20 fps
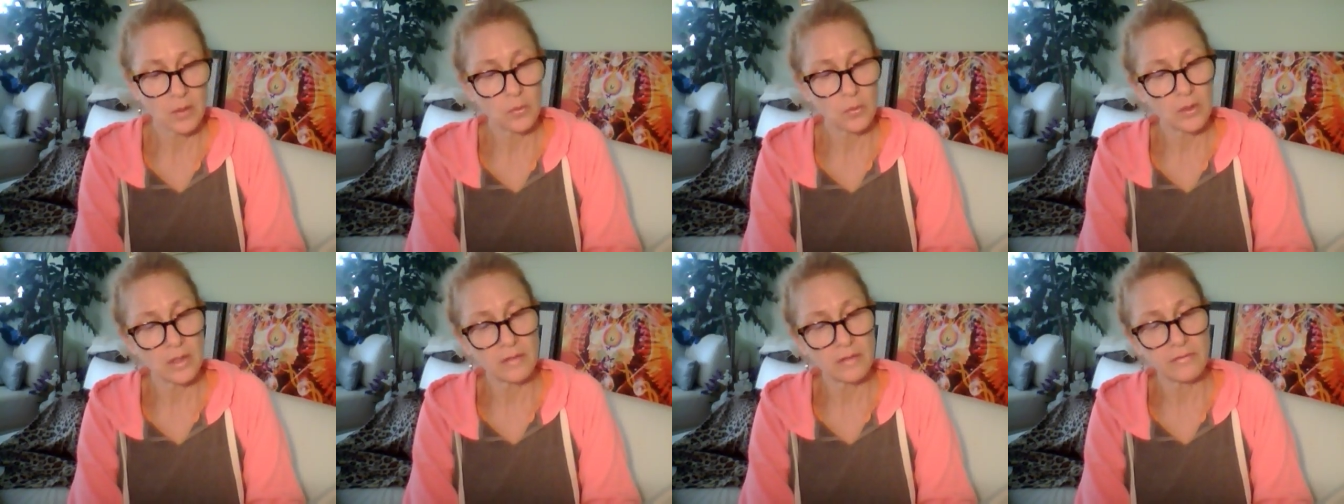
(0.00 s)

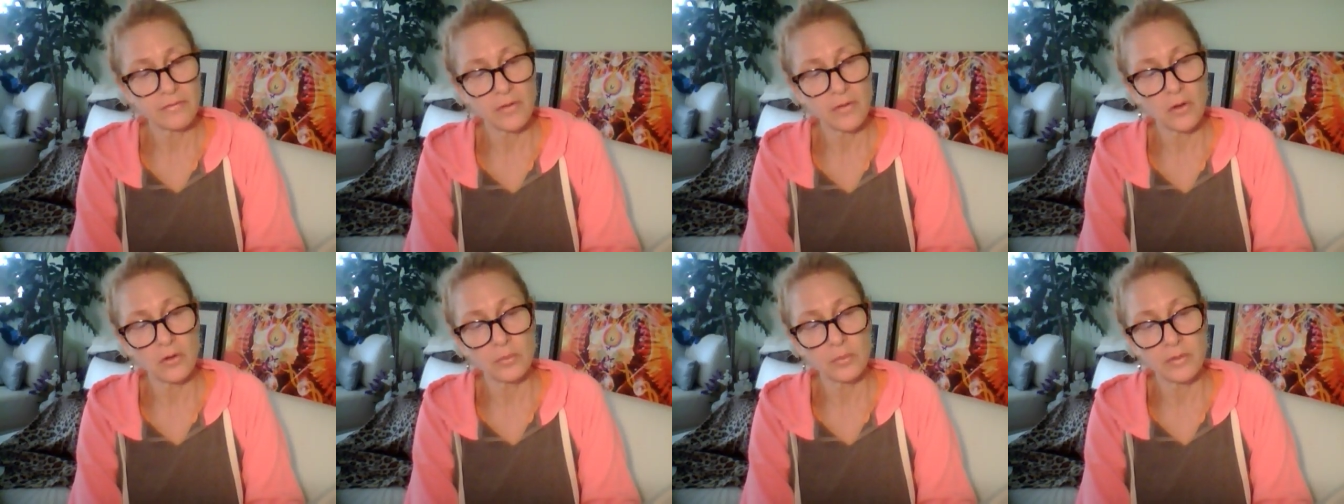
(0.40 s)
will
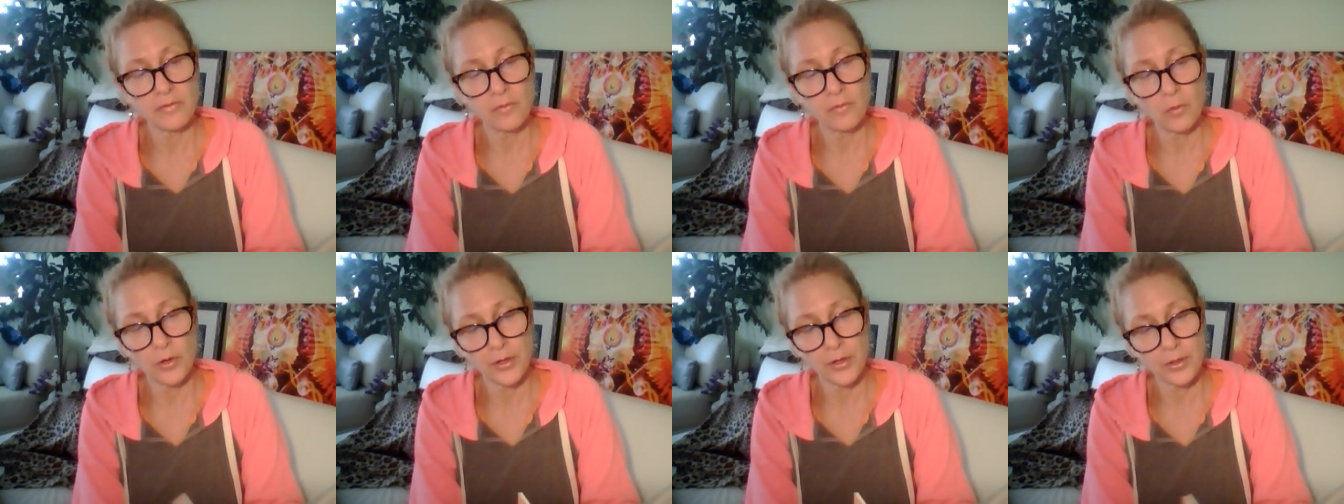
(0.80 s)
unfold
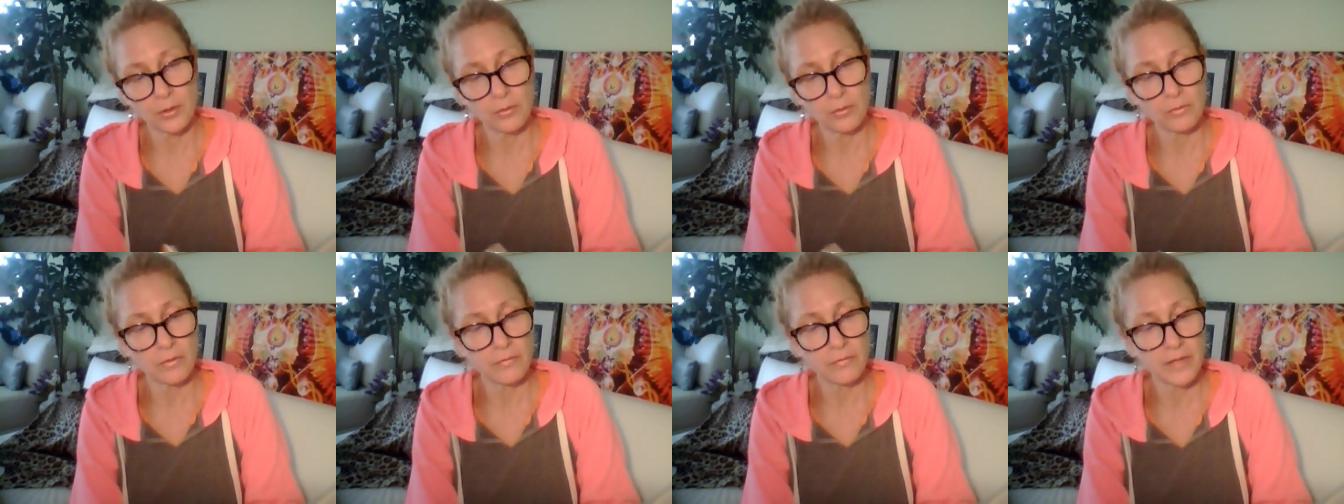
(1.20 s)
before
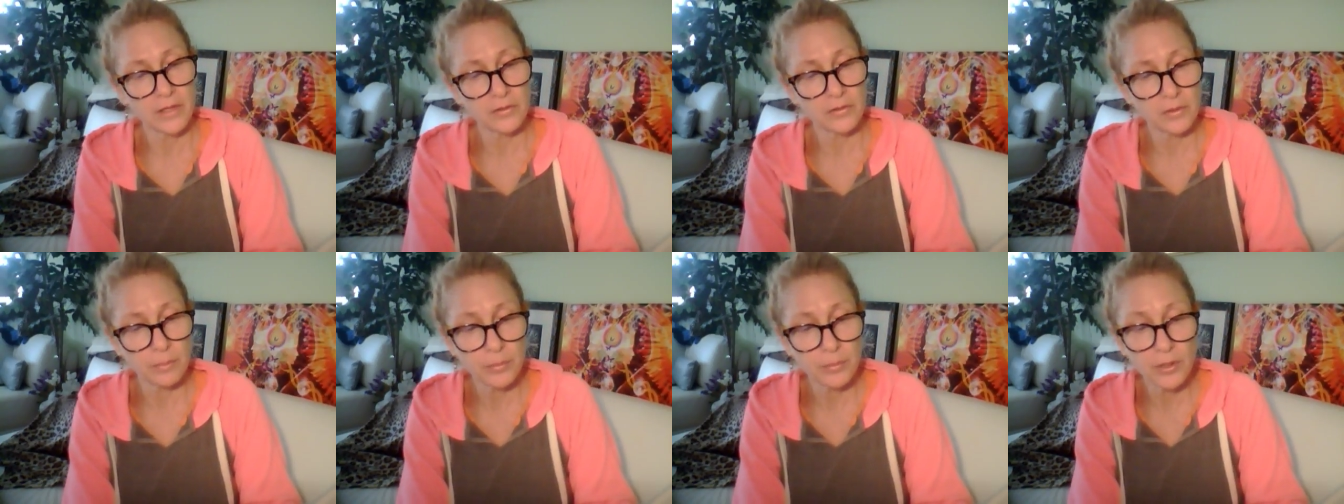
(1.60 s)
you,
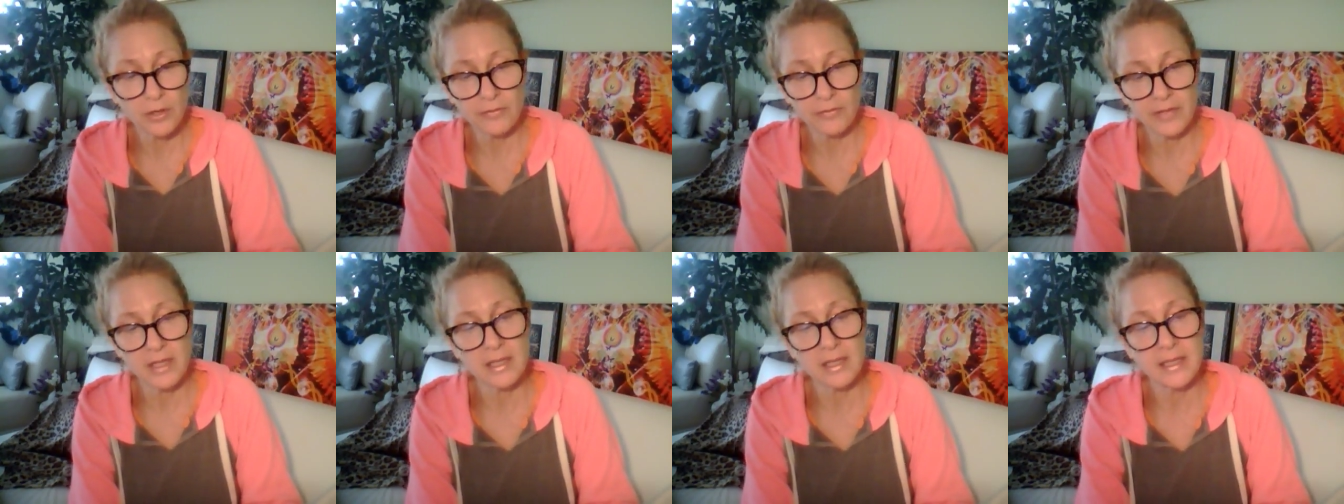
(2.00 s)
revealed in
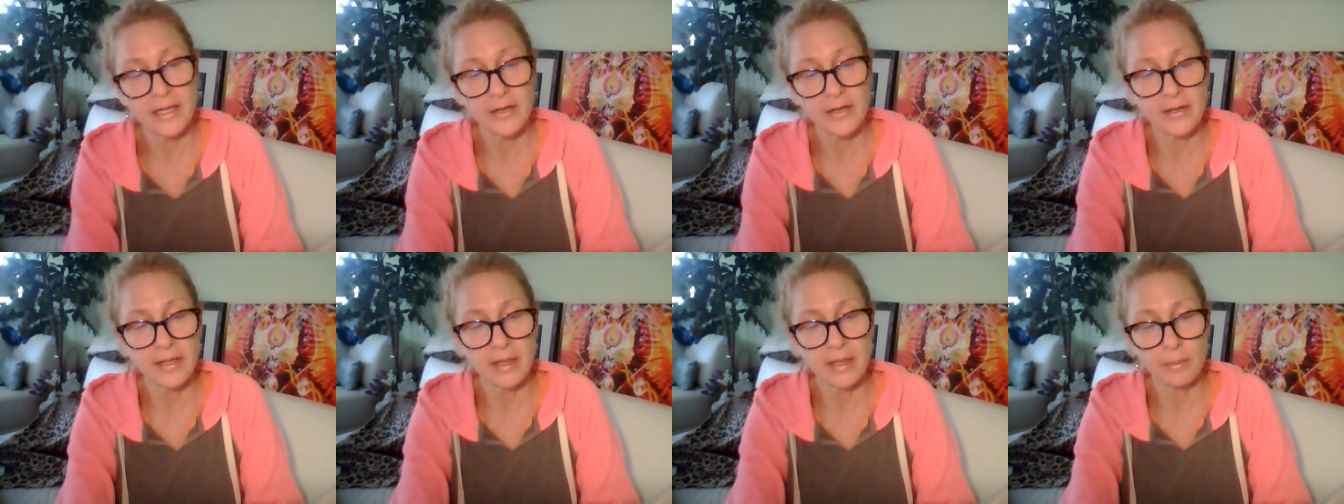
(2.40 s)
perfect
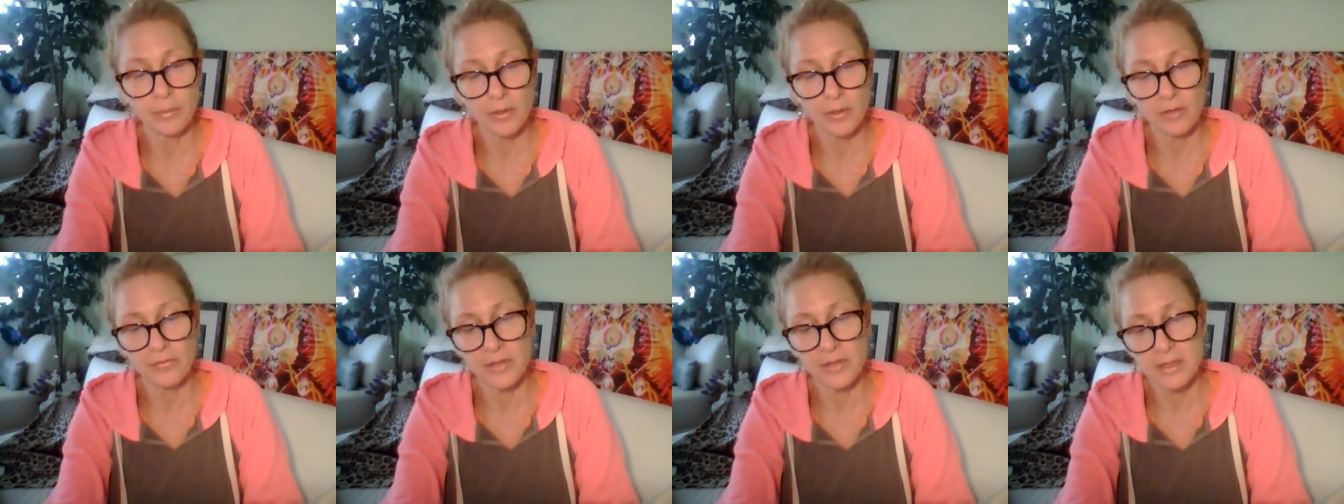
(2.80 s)
clarity and
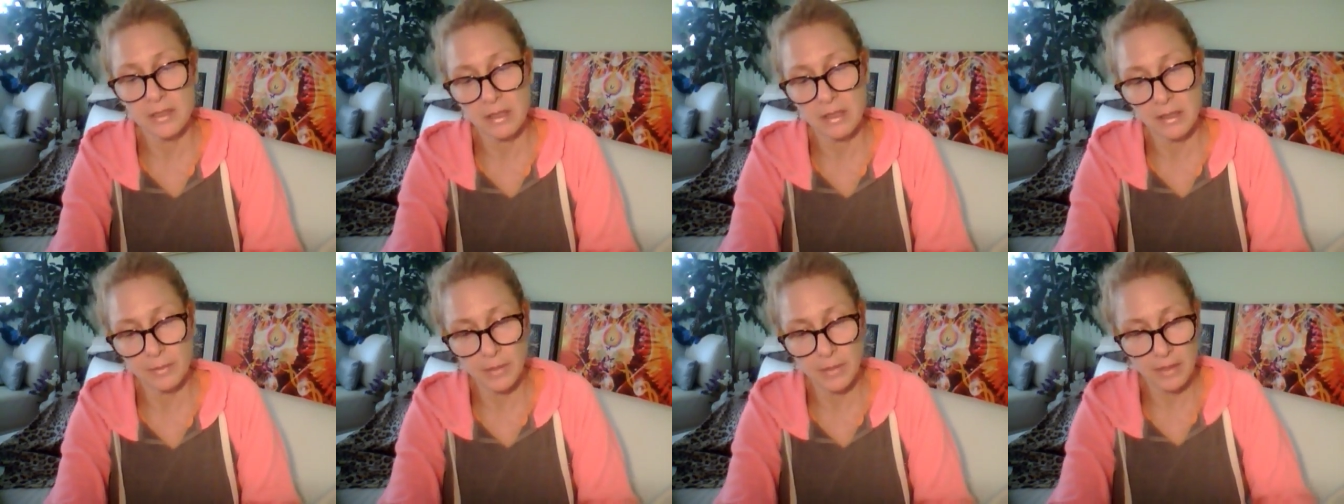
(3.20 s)
perfect
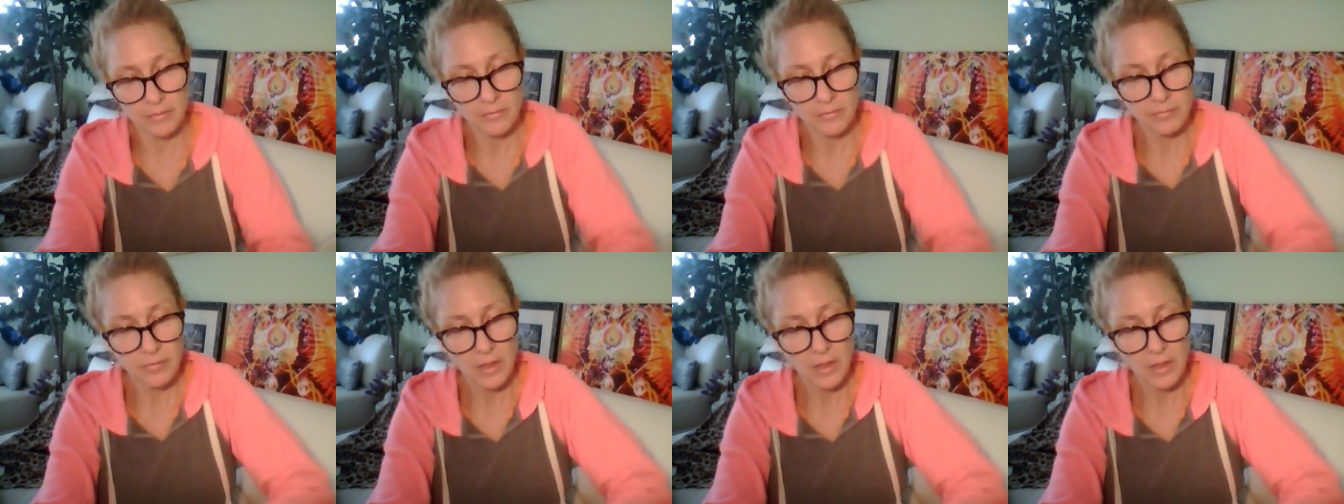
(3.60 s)
timing.